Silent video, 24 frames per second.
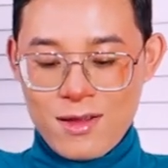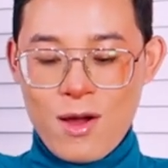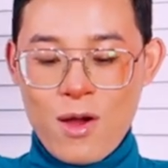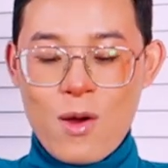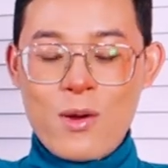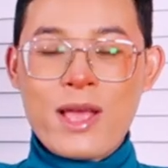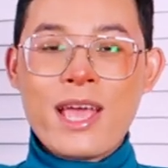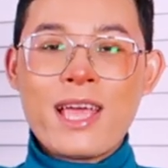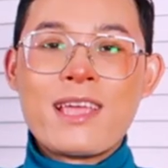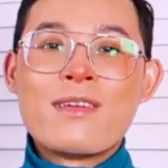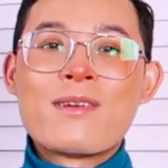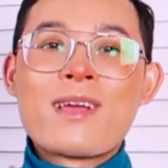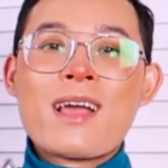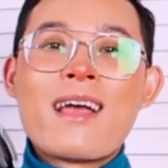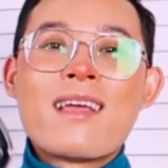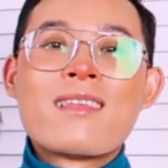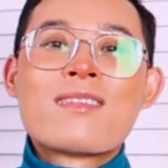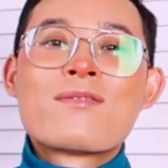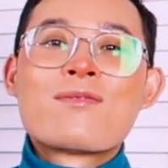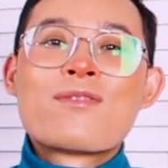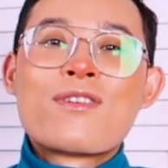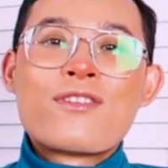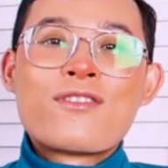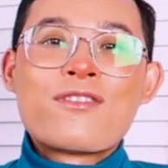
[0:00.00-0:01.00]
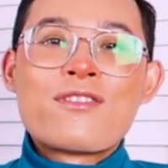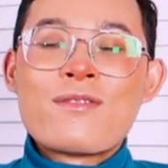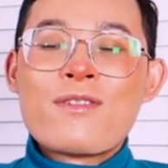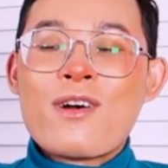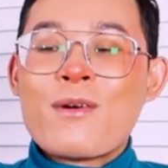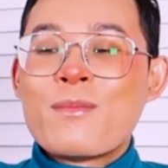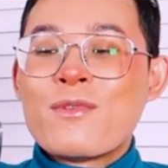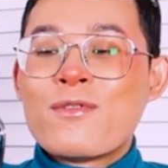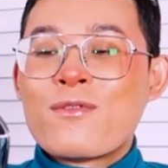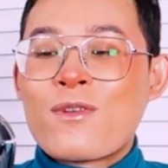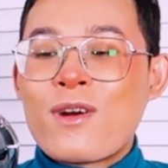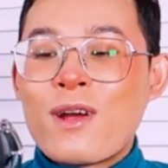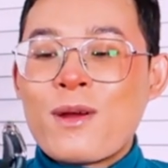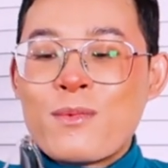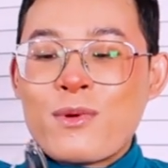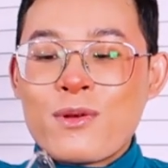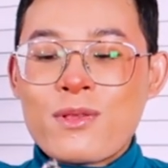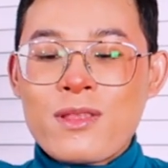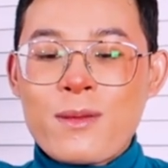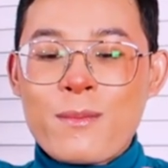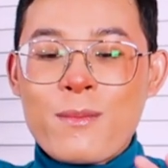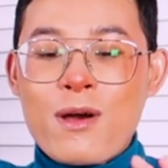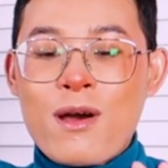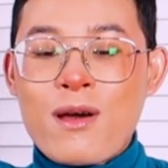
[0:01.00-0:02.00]
Okay, you guys, first of all, before I
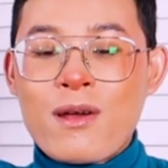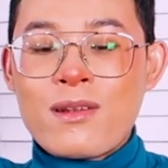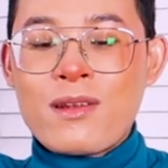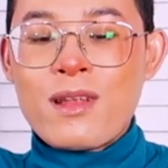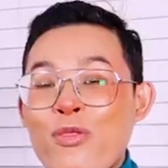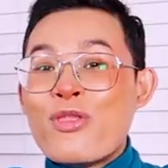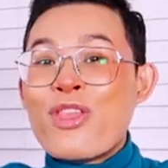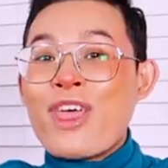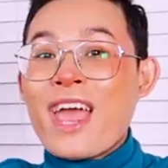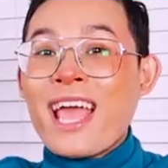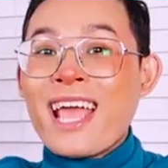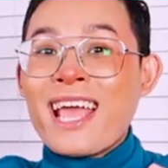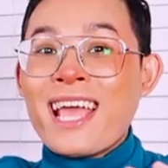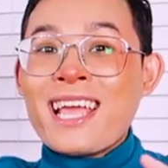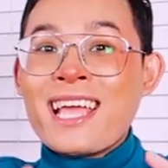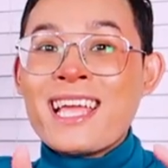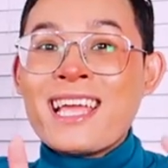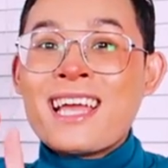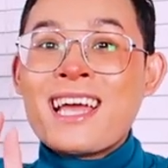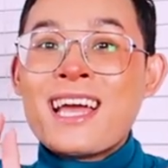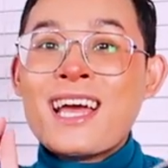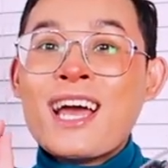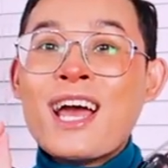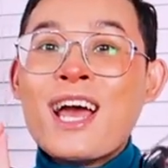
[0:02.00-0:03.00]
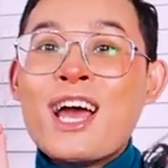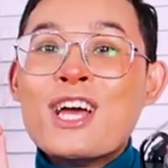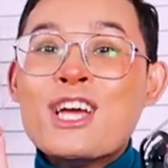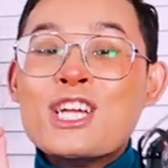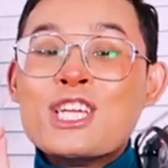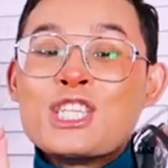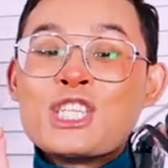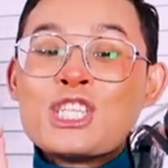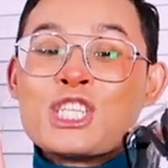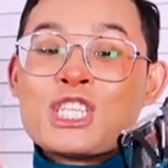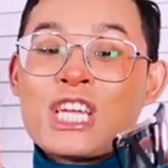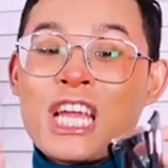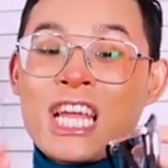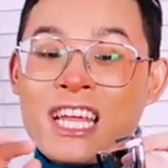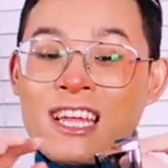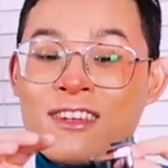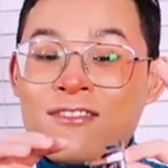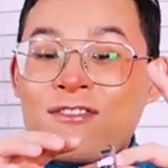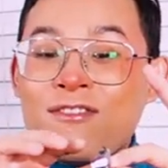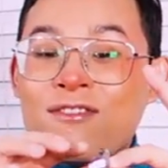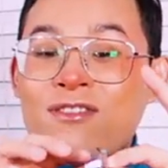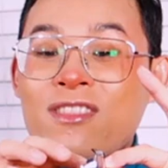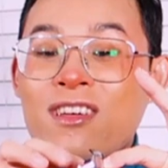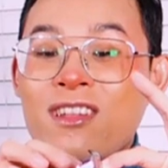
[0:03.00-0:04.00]
put them on, they
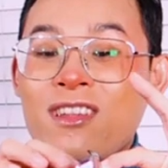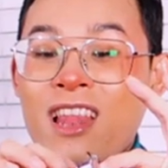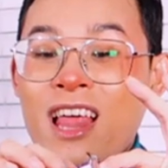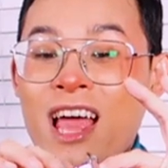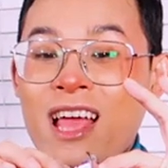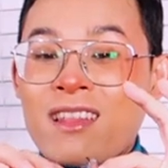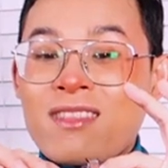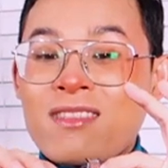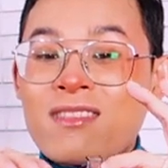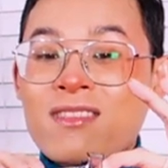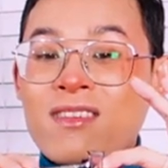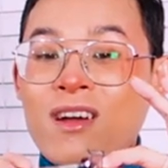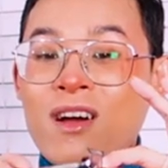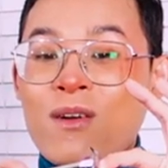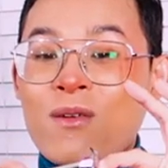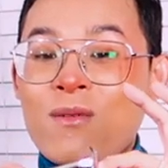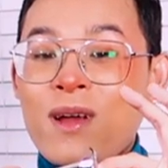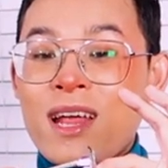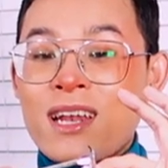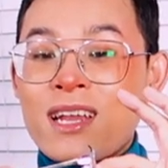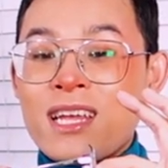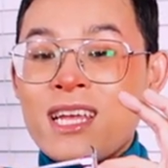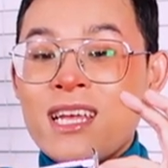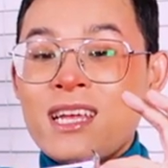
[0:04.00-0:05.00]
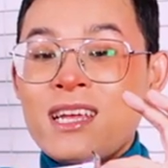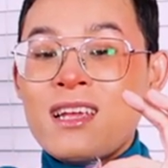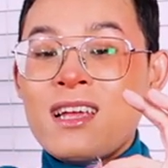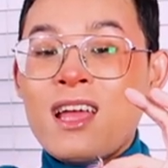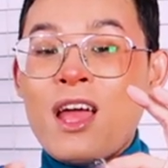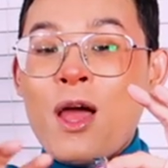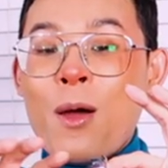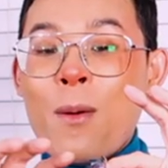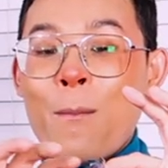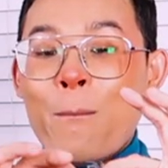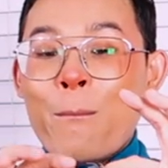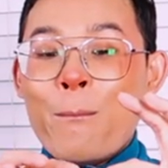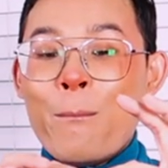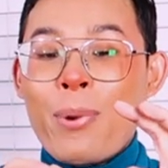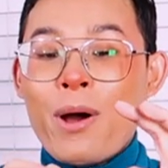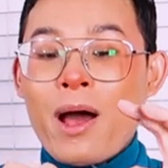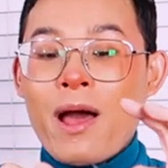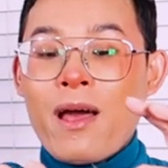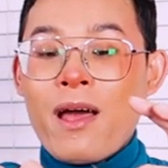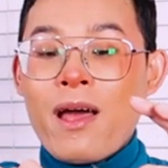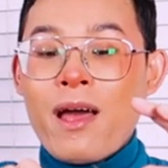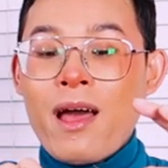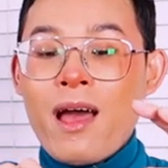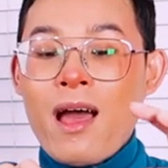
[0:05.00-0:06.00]
shape the lens already,
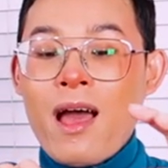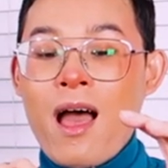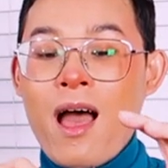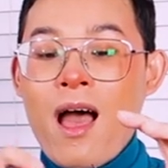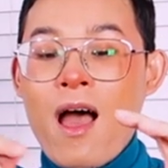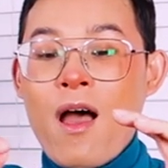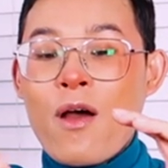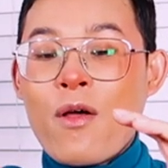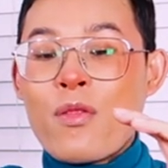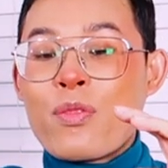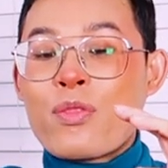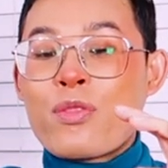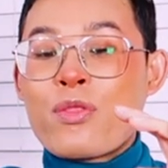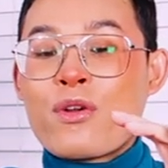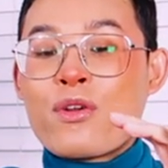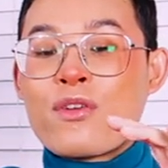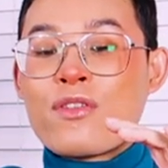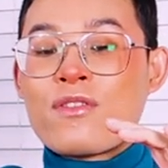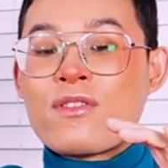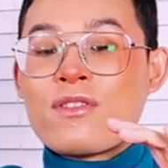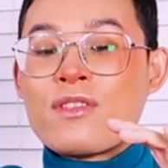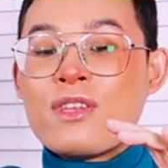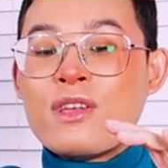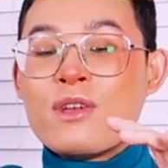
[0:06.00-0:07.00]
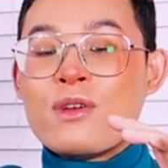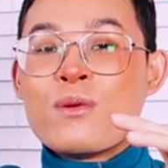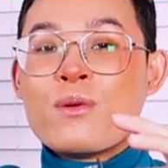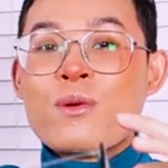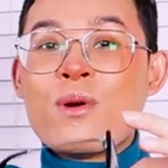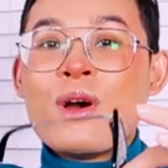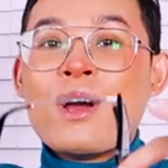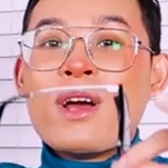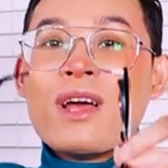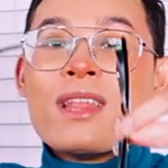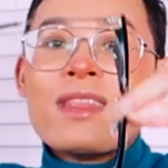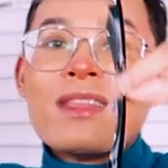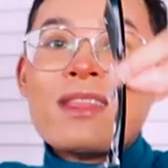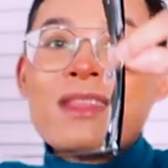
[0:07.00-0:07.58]
but they're still